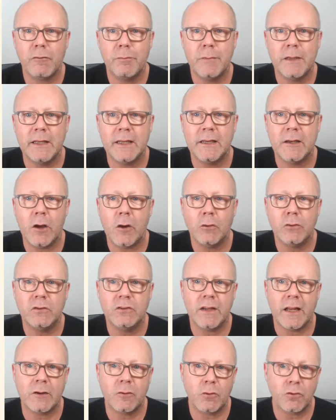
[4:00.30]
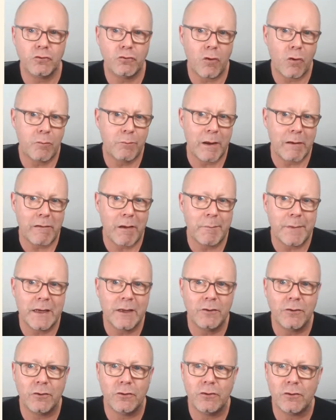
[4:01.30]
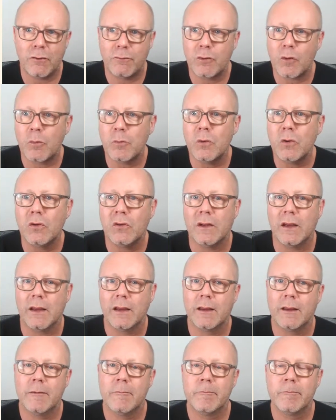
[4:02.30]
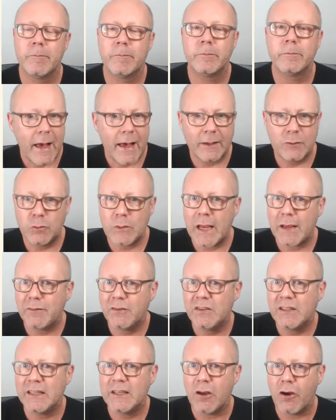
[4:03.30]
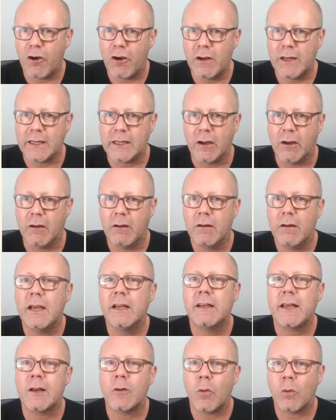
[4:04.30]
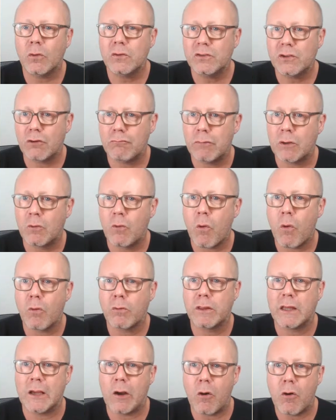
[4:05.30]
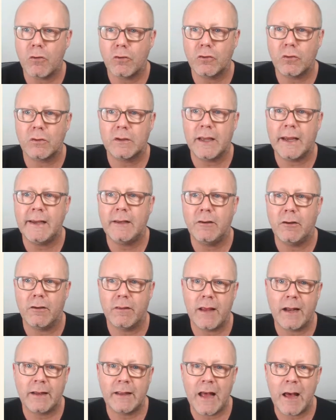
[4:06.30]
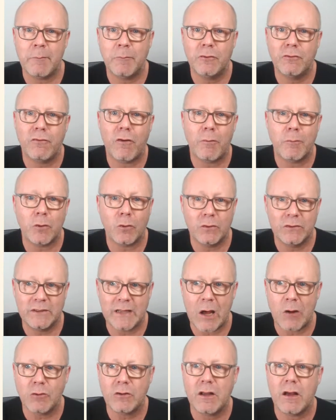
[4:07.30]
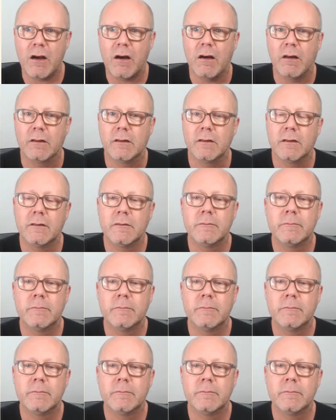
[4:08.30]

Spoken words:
of MIDI notes and control parameters of your music. As we have seen earlier, it can also record the audio data that comes from your sound card.